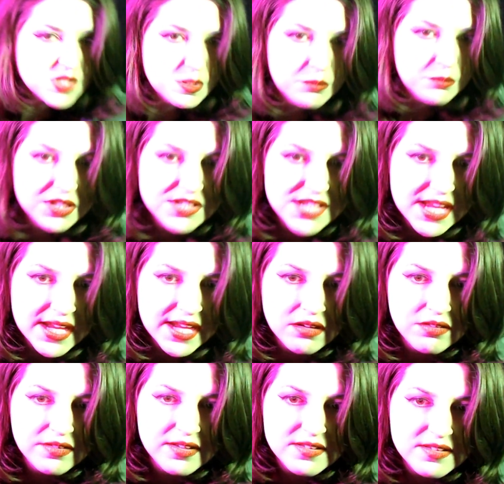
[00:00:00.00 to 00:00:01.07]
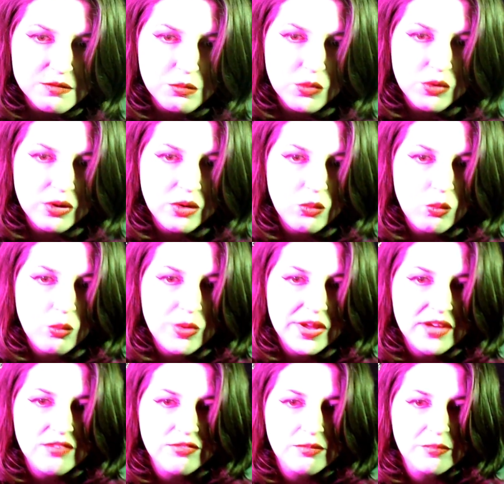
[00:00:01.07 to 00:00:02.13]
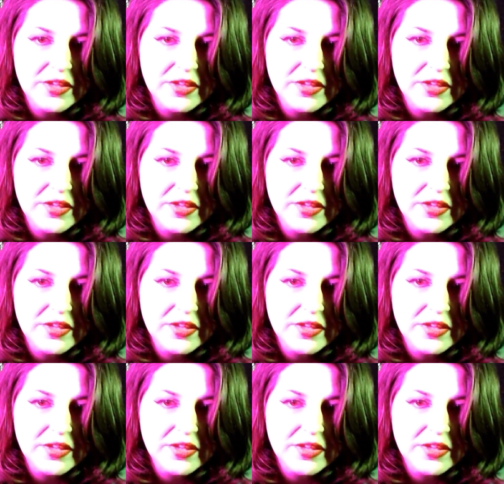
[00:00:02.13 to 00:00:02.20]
I'm going to angle these more away from the